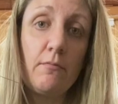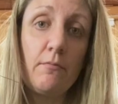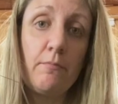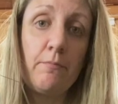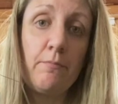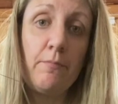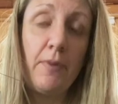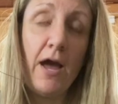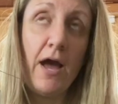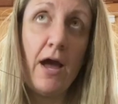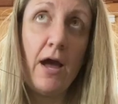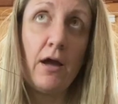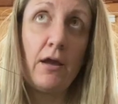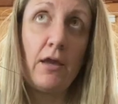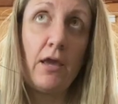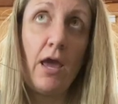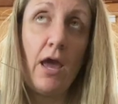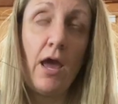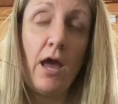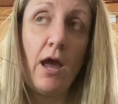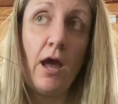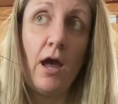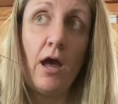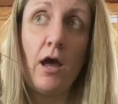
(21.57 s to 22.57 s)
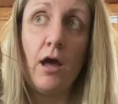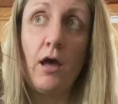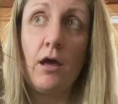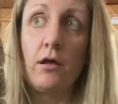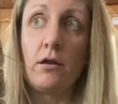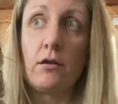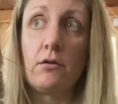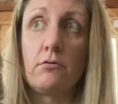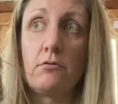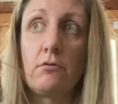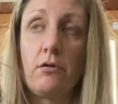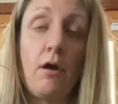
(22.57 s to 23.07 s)
back
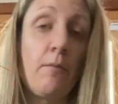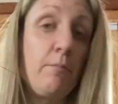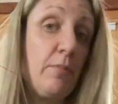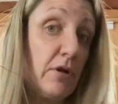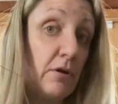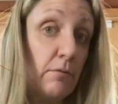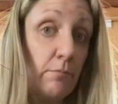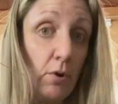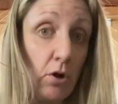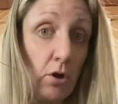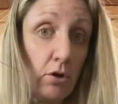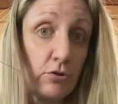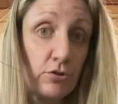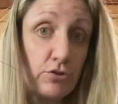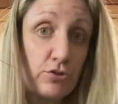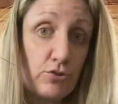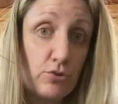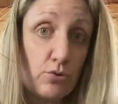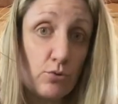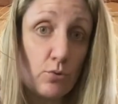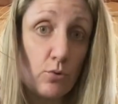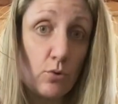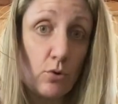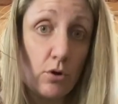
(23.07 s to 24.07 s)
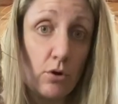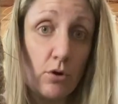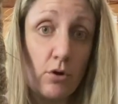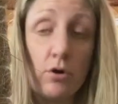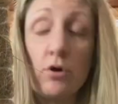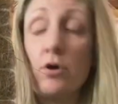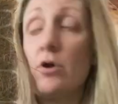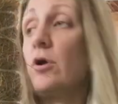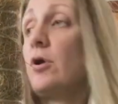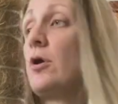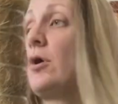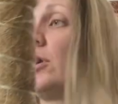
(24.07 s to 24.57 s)
at a big box store.
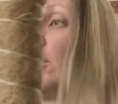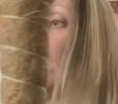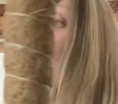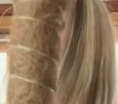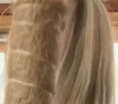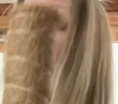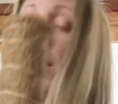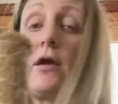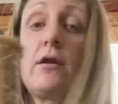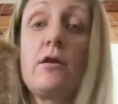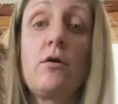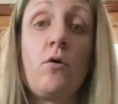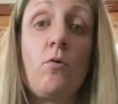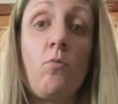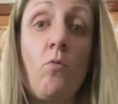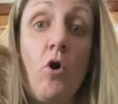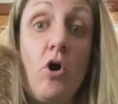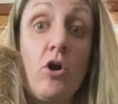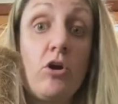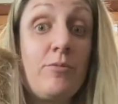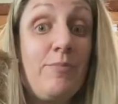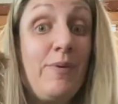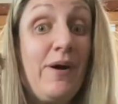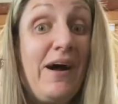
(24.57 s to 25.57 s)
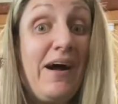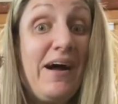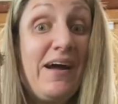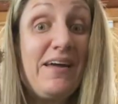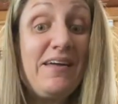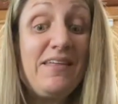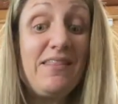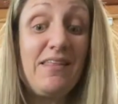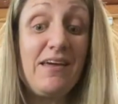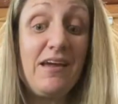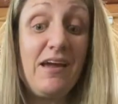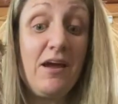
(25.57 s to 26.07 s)
Kind of walked by
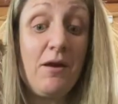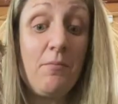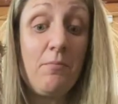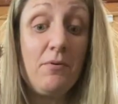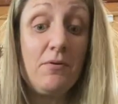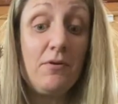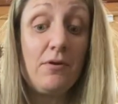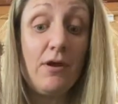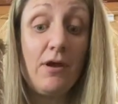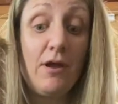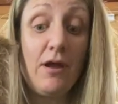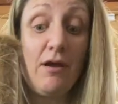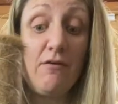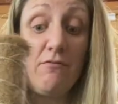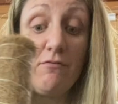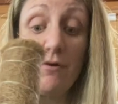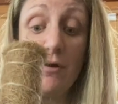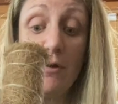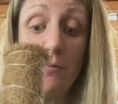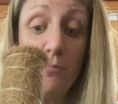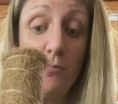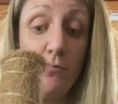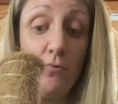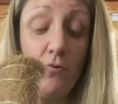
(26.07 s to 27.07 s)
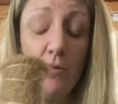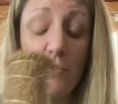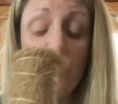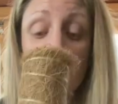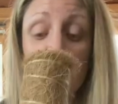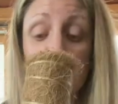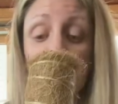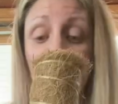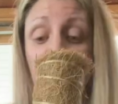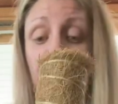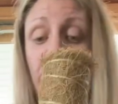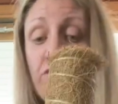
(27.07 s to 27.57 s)
and they happened to have a couple on the
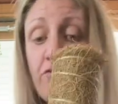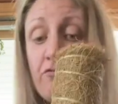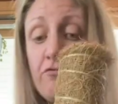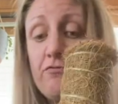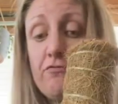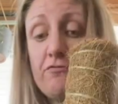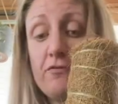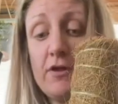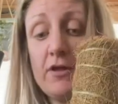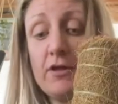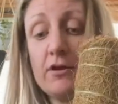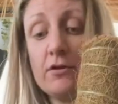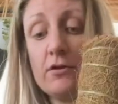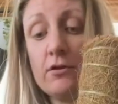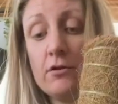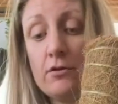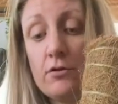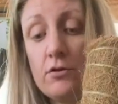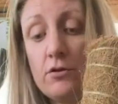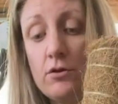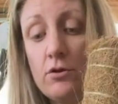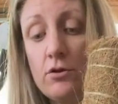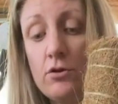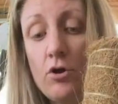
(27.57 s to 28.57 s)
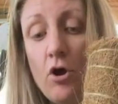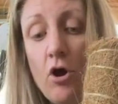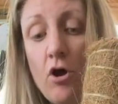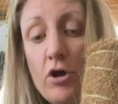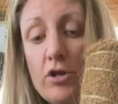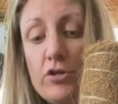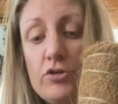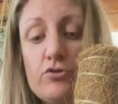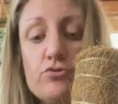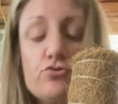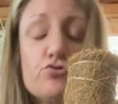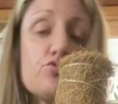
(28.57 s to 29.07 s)
shelf, and
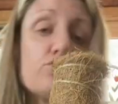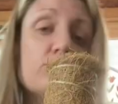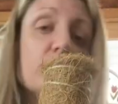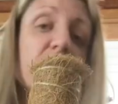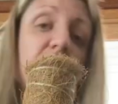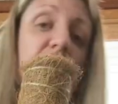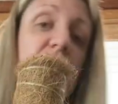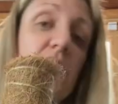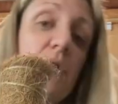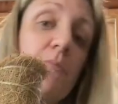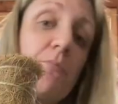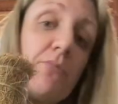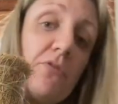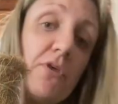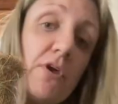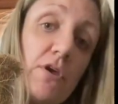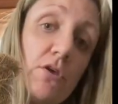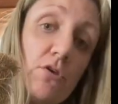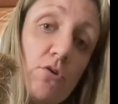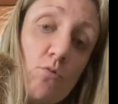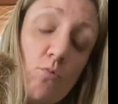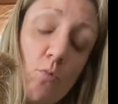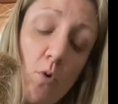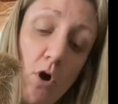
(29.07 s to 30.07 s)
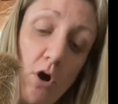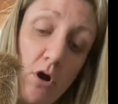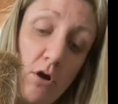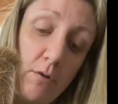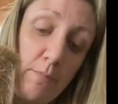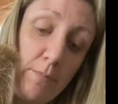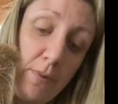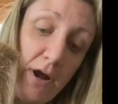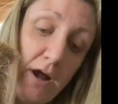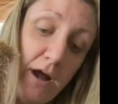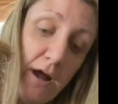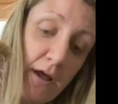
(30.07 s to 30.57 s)
not usually something you walk
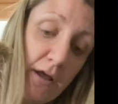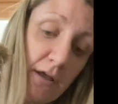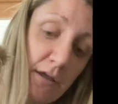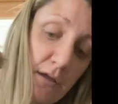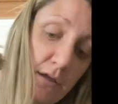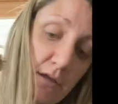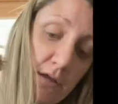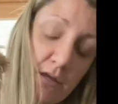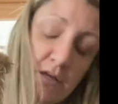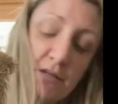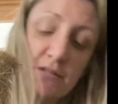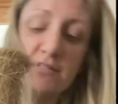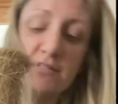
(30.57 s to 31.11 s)
by and